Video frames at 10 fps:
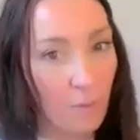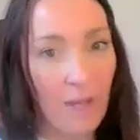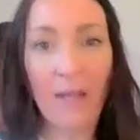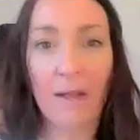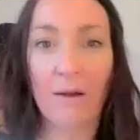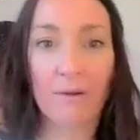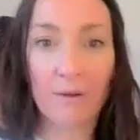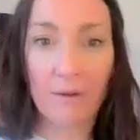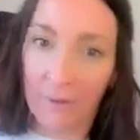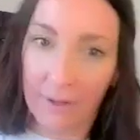wow,
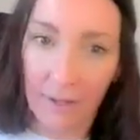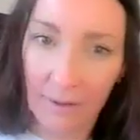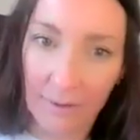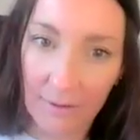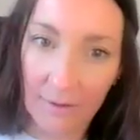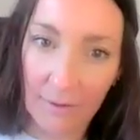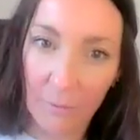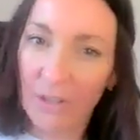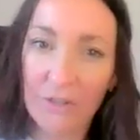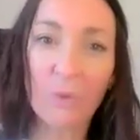okay,
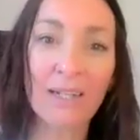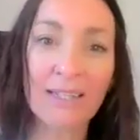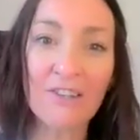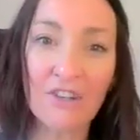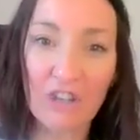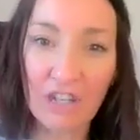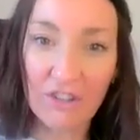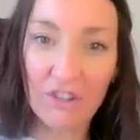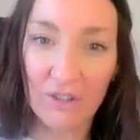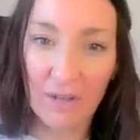what do I need to
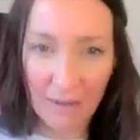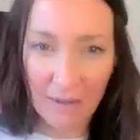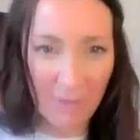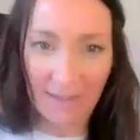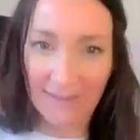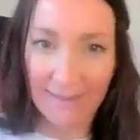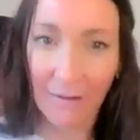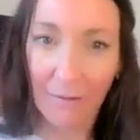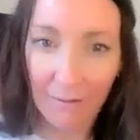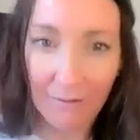change in
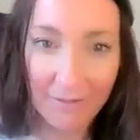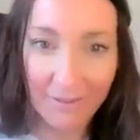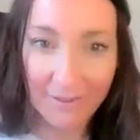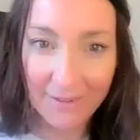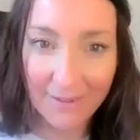myself